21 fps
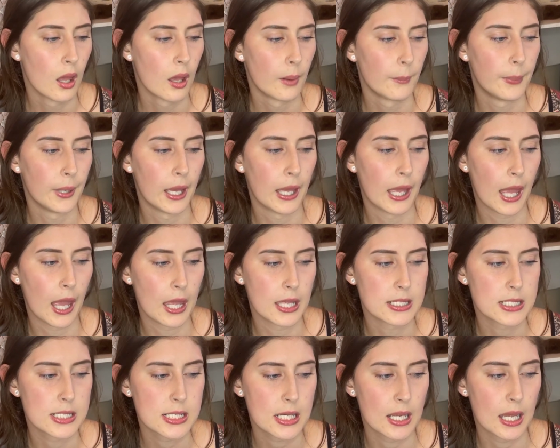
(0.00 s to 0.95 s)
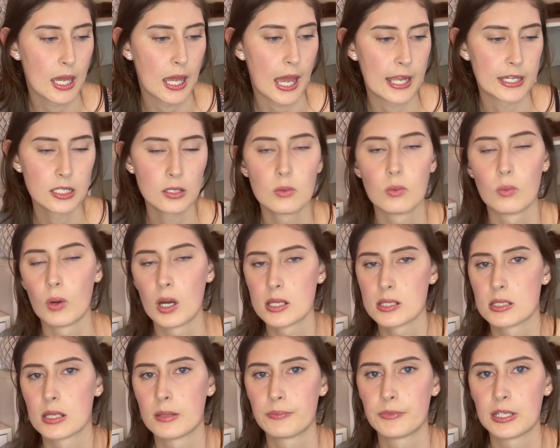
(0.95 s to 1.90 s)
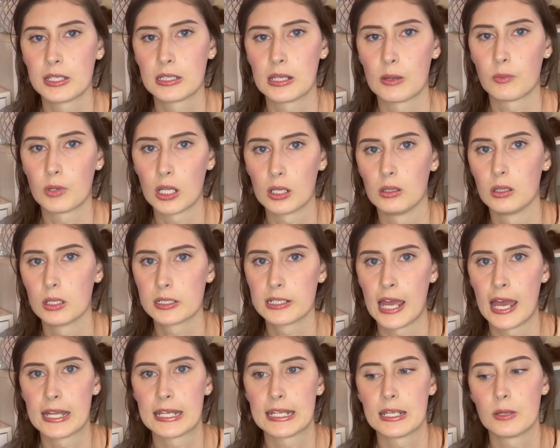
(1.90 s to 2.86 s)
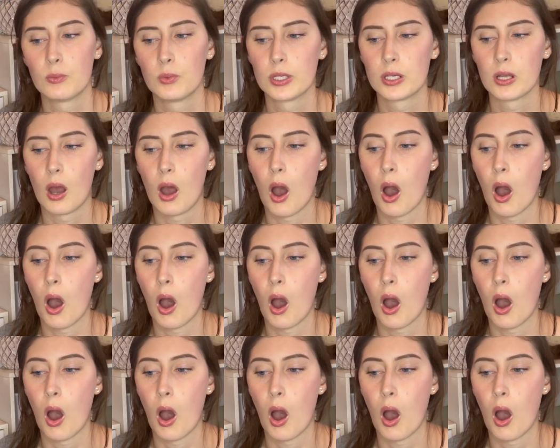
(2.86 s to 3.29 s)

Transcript: But I didn't want something that when I looked at it would